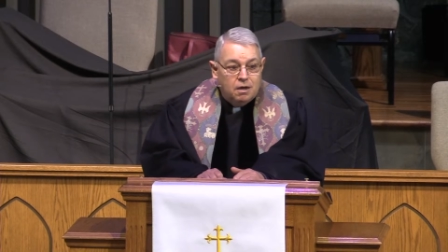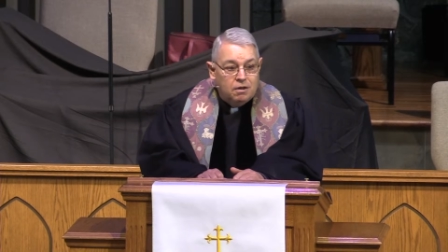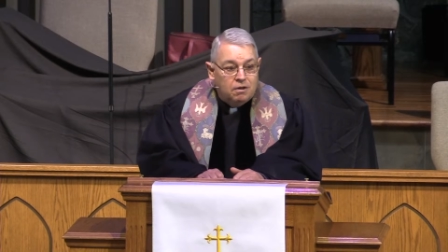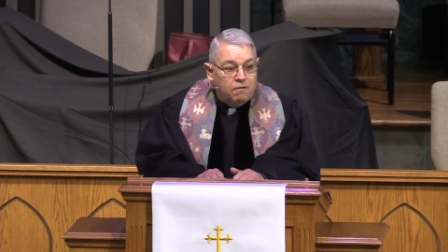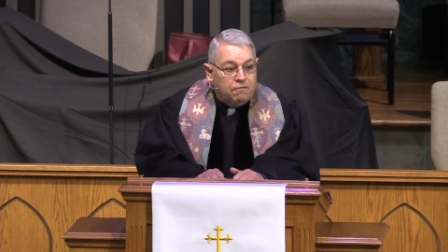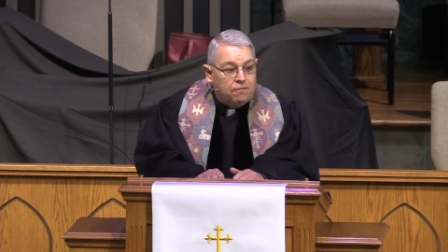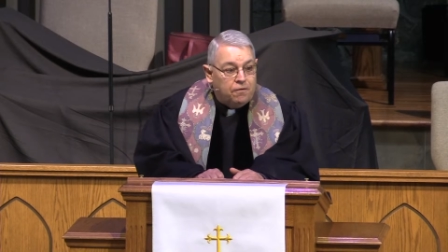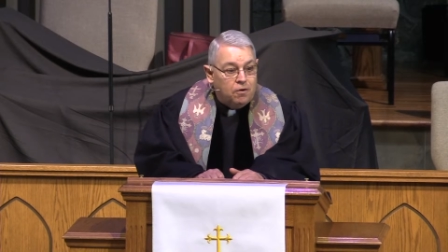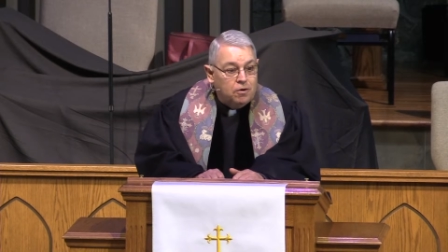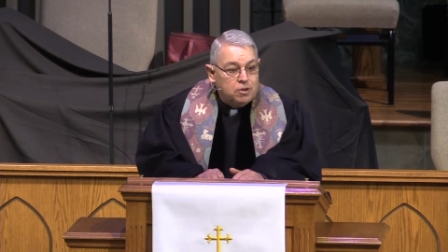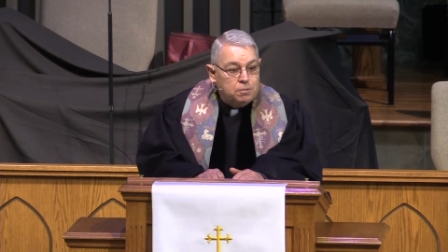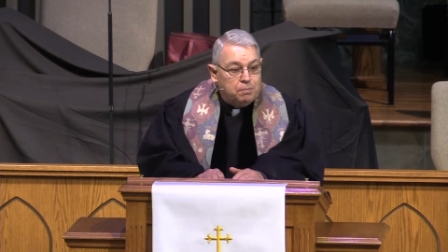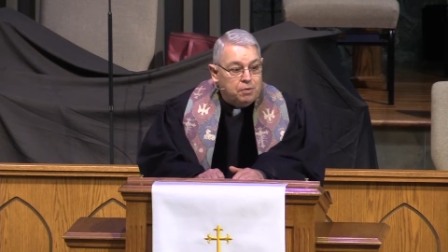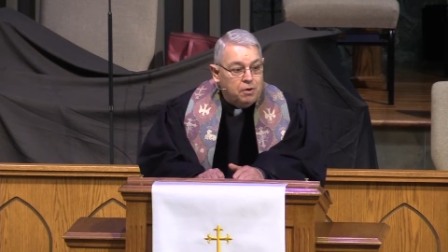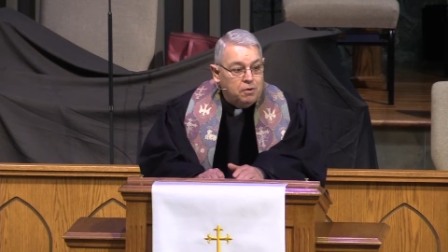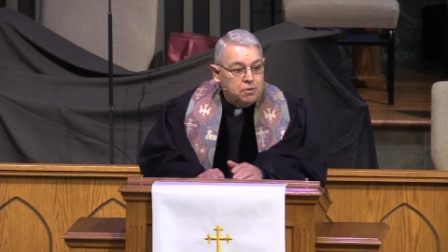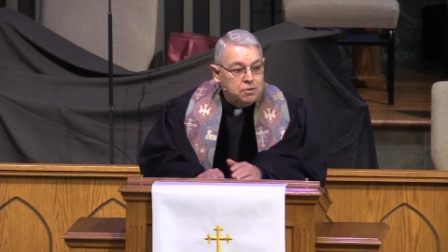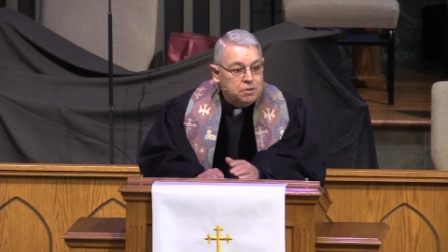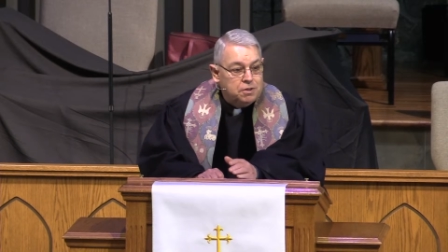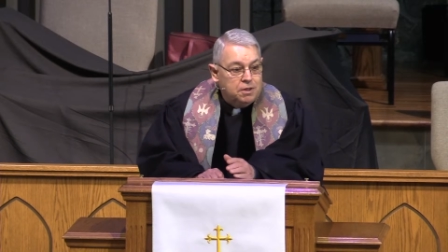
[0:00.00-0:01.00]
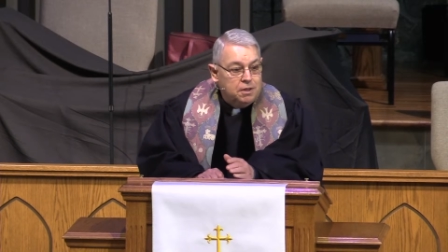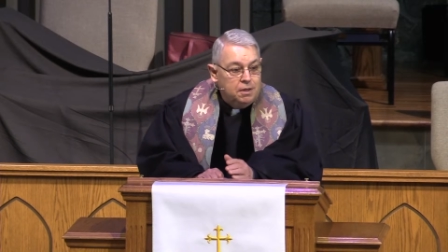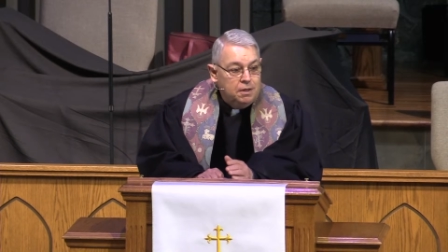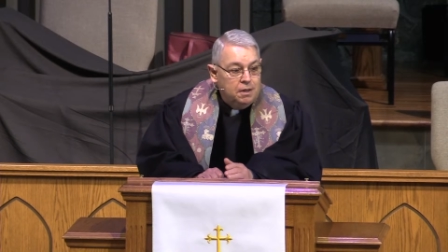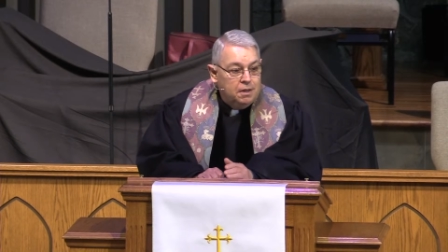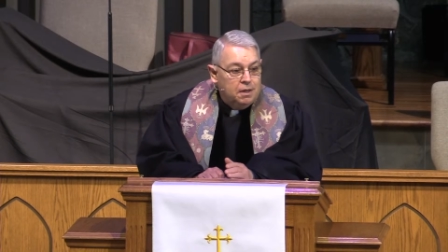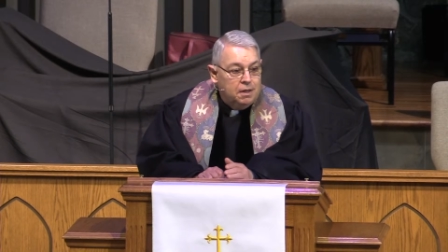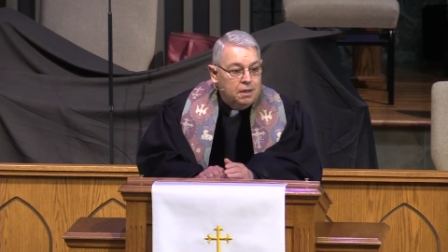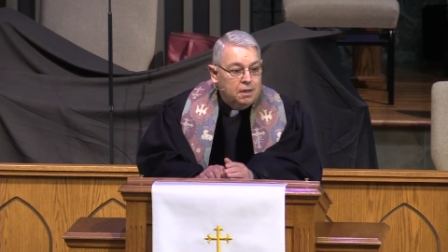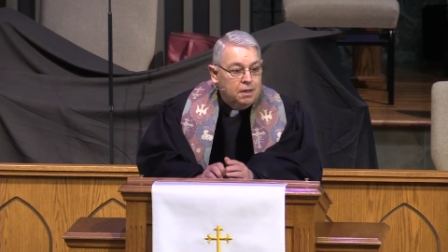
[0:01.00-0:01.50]
the first
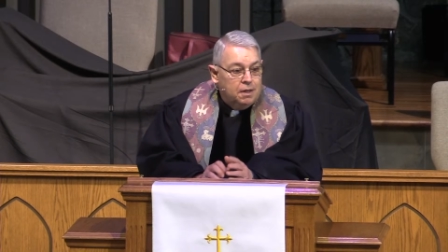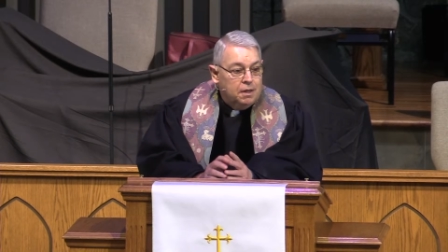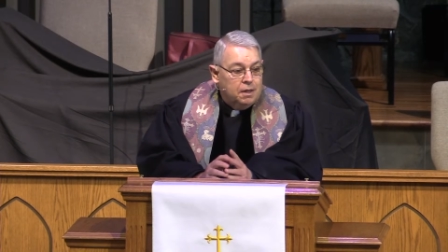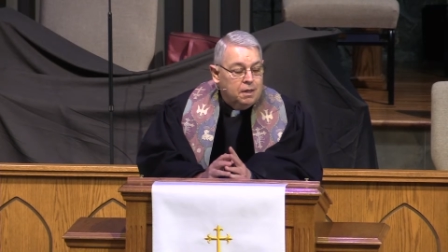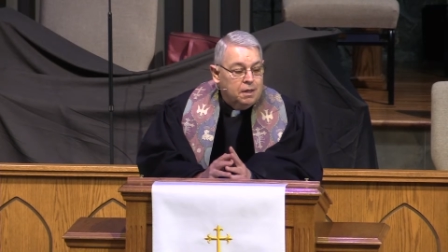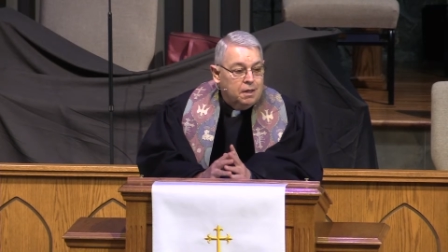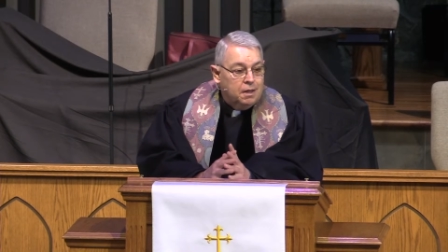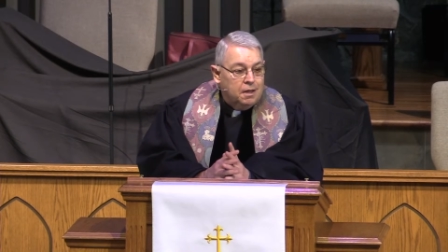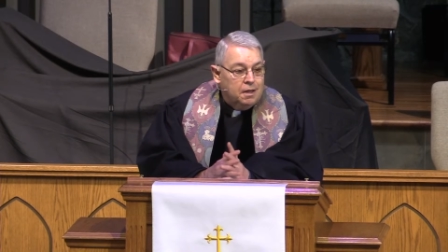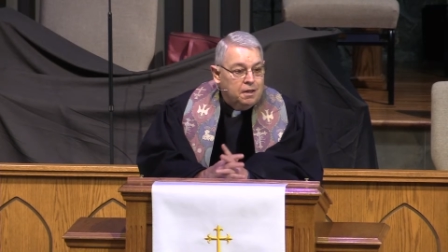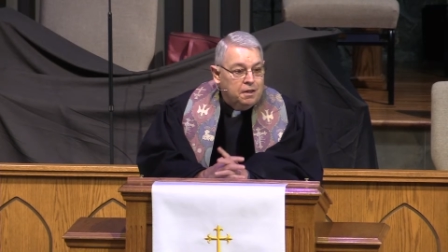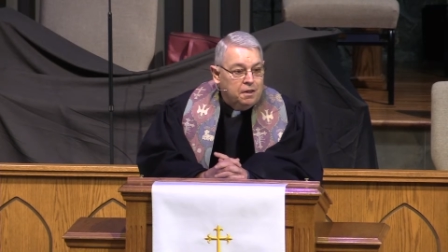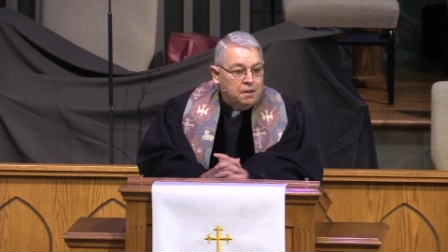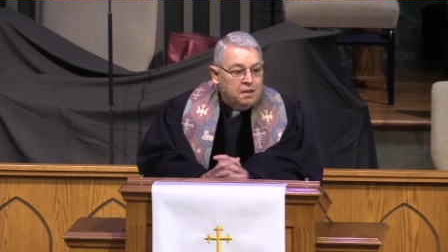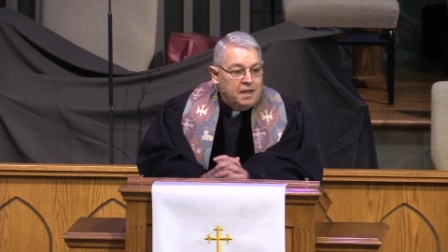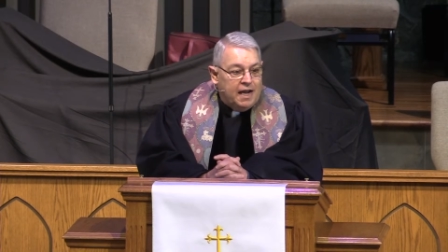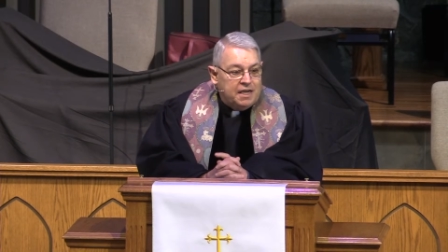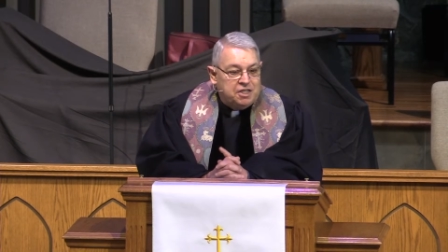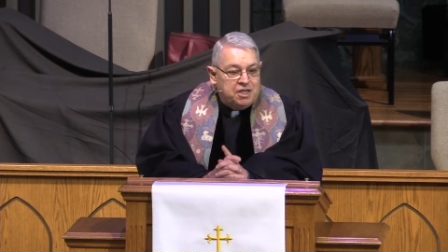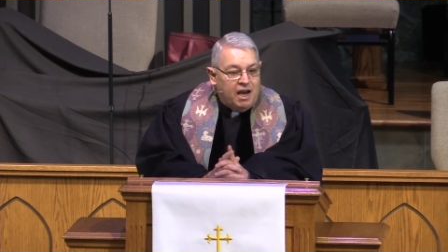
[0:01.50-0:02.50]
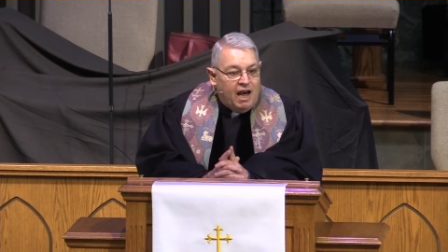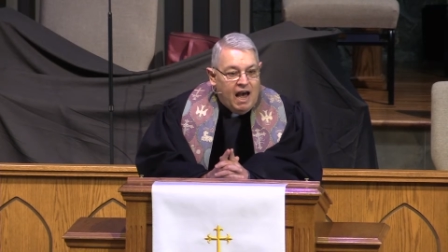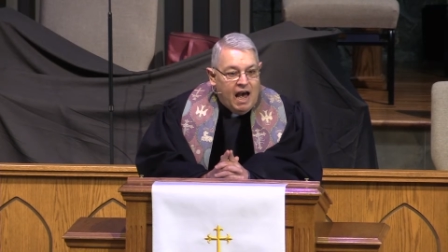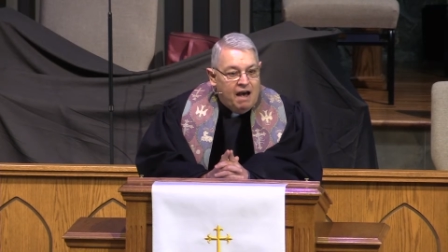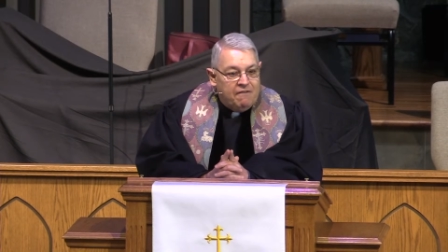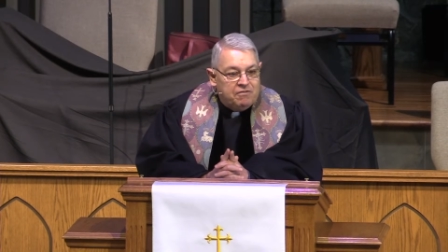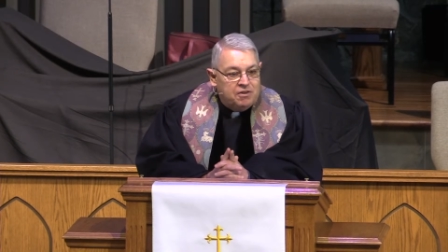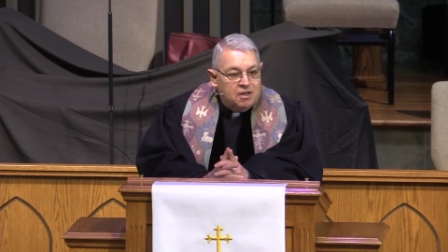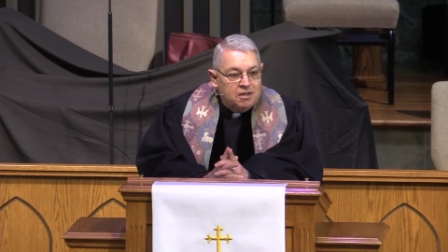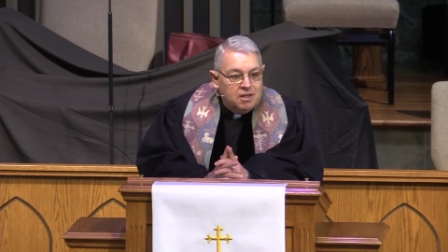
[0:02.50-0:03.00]
person that you
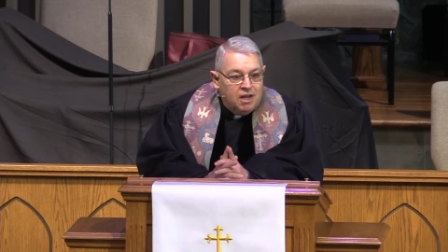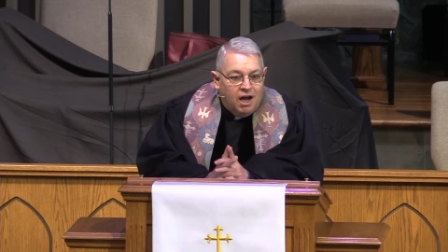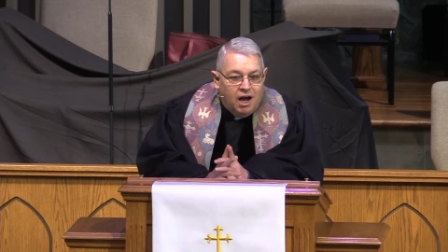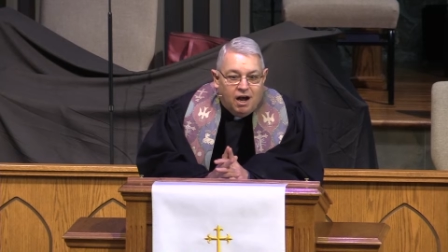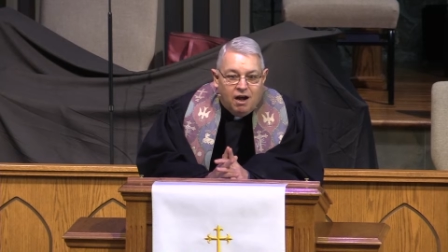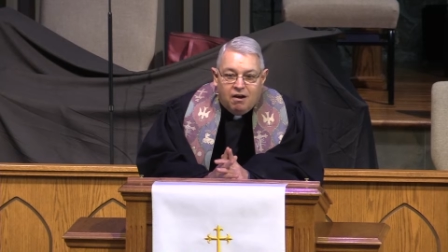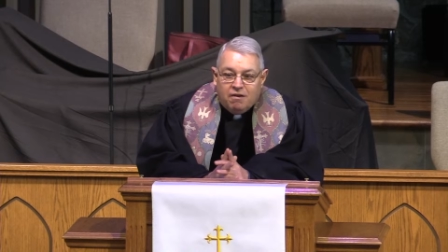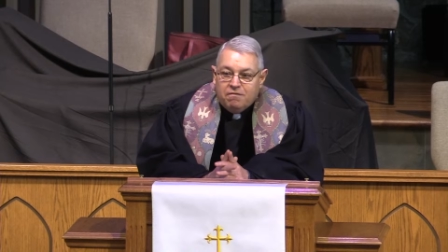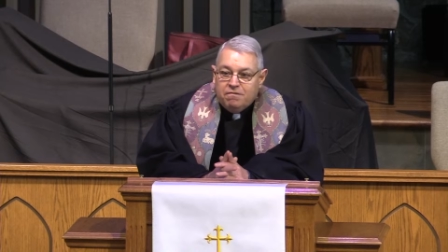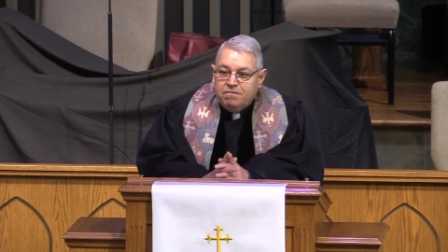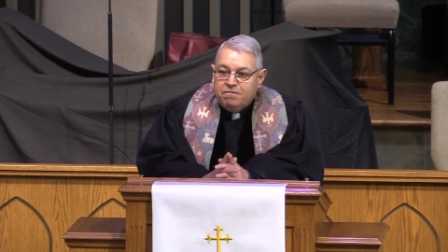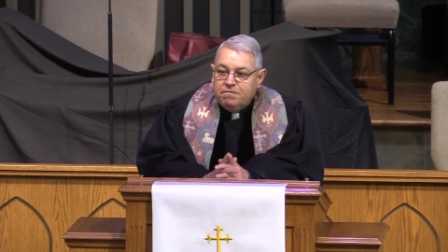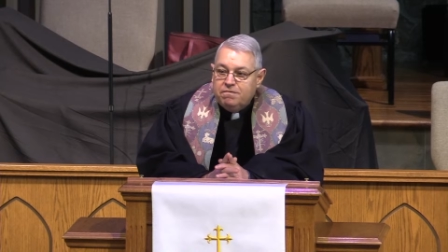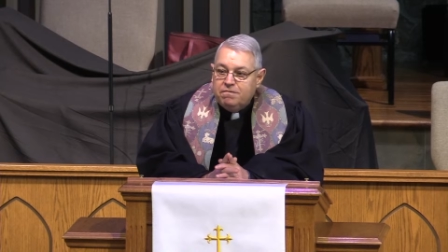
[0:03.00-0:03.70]
have to love